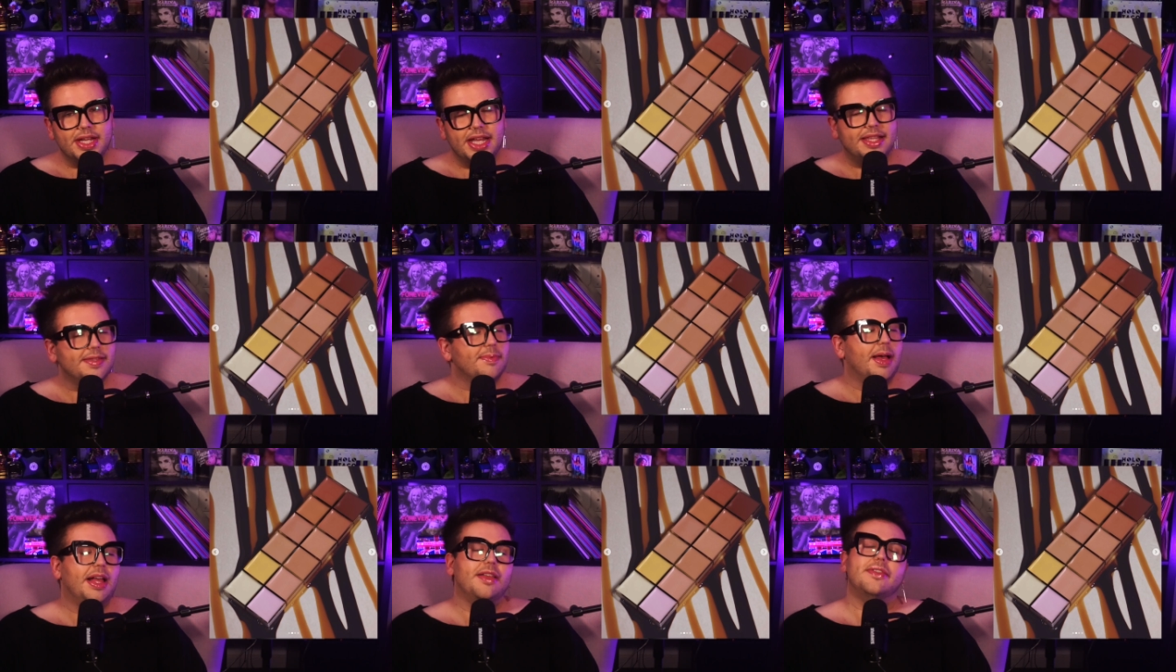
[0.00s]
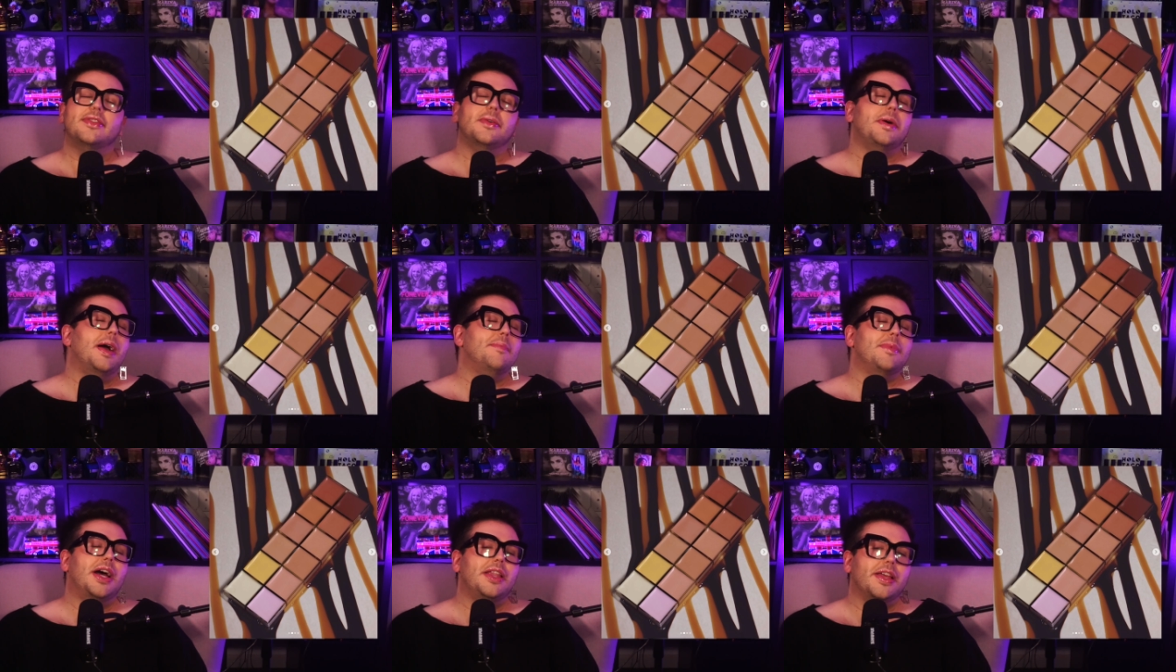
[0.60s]
as well. So
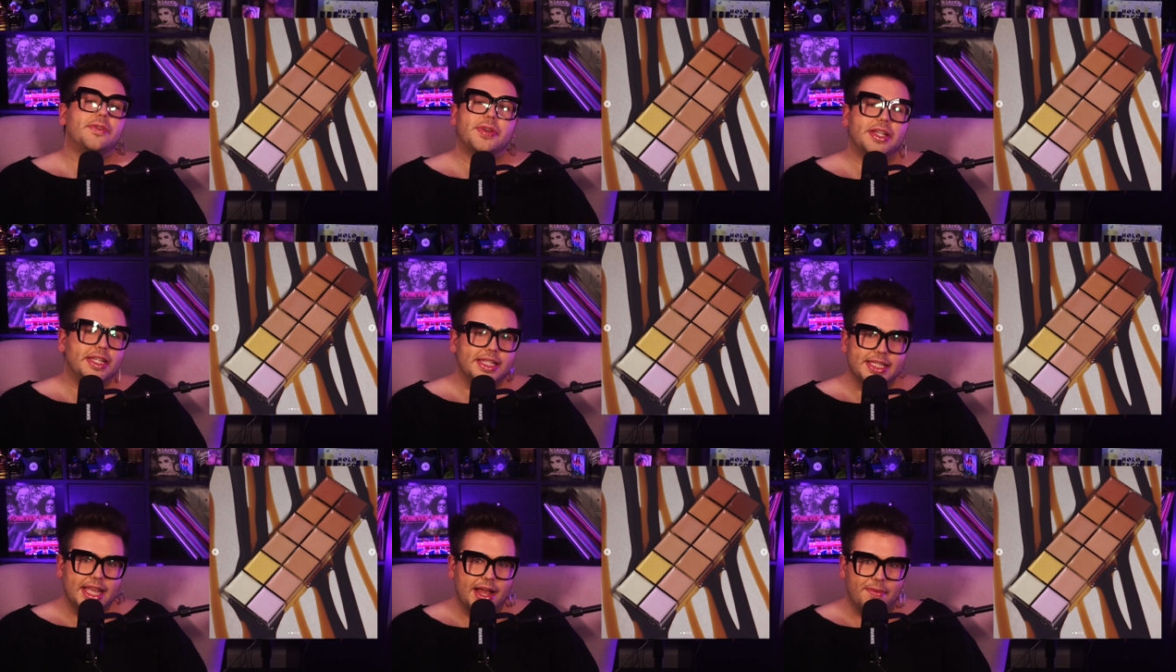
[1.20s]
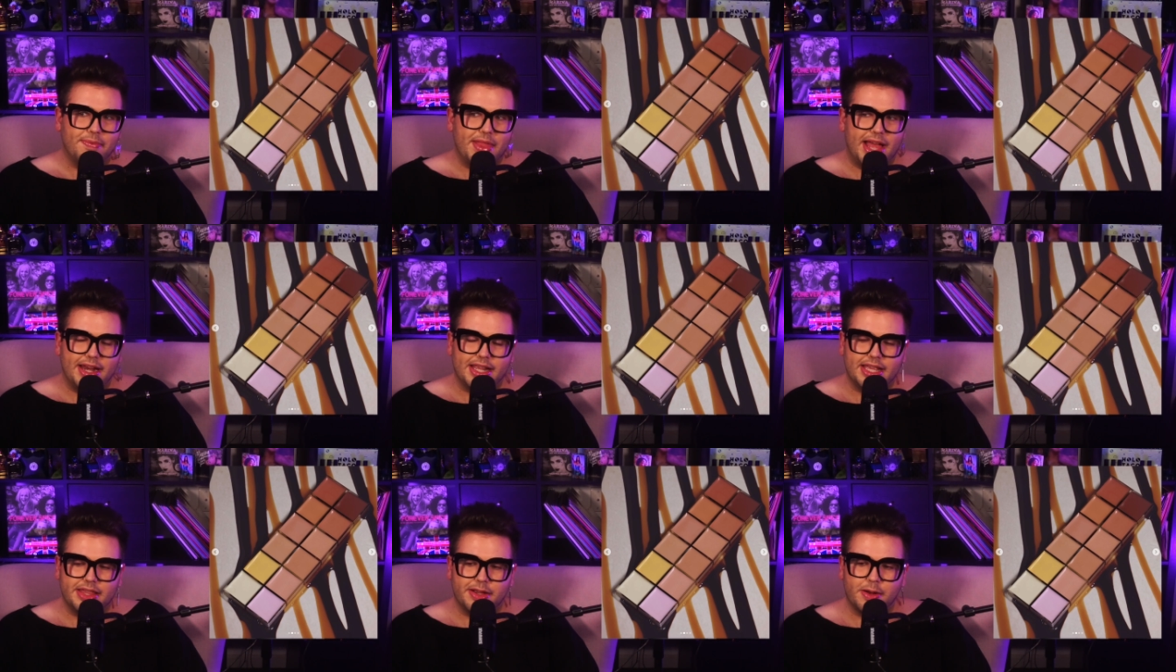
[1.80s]
I'm not like trying to discount that
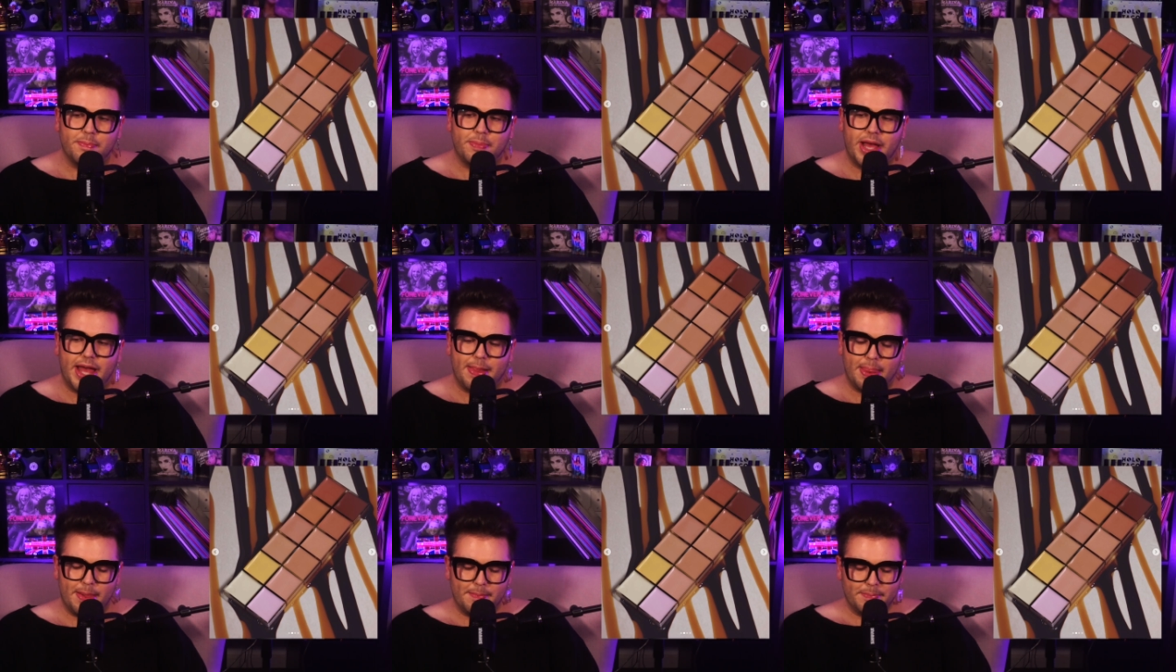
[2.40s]
either, but